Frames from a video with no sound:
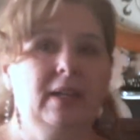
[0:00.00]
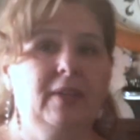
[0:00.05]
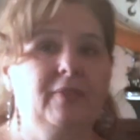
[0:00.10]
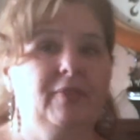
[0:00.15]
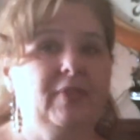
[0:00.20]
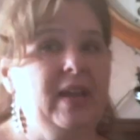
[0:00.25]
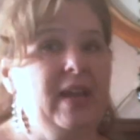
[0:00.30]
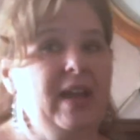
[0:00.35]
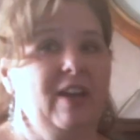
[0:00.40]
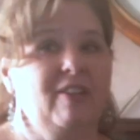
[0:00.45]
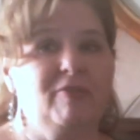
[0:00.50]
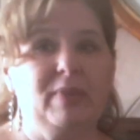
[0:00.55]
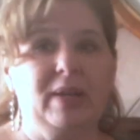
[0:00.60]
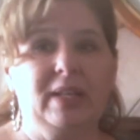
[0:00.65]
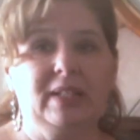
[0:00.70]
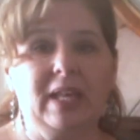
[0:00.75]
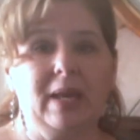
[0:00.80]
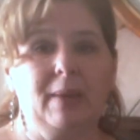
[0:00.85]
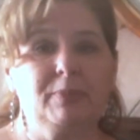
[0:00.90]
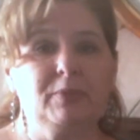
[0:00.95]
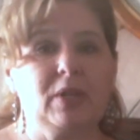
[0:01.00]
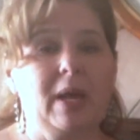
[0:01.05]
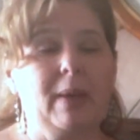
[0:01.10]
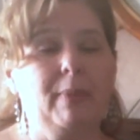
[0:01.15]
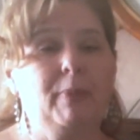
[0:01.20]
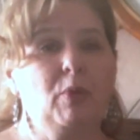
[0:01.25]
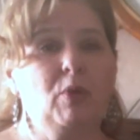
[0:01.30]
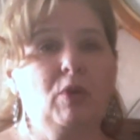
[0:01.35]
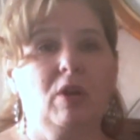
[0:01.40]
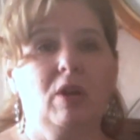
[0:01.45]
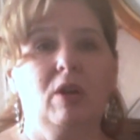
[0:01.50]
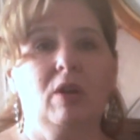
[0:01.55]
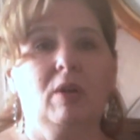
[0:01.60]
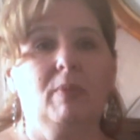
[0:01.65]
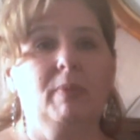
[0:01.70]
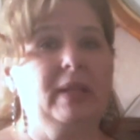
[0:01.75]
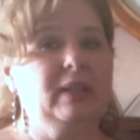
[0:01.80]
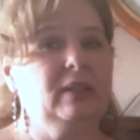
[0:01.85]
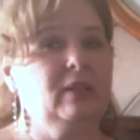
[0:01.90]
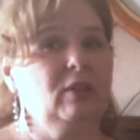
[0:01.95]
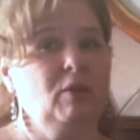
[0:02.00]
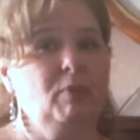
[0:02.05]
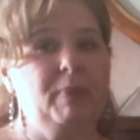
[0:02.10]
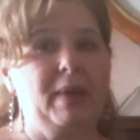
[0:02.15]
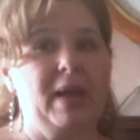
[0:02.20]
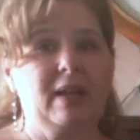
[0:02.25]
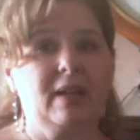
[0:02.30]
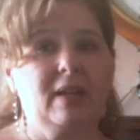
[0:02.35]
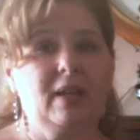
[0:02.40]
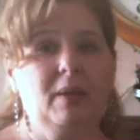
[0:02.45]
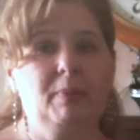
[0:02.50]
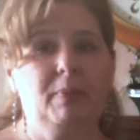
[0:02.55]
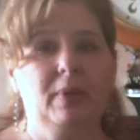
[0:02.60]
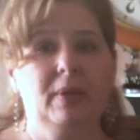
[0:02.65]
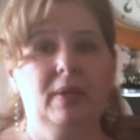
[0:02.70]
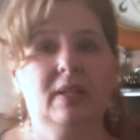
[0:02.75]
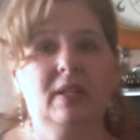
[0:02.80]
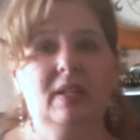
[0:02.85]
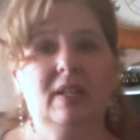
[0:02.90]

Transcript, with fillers: if I have my laptop or my little backup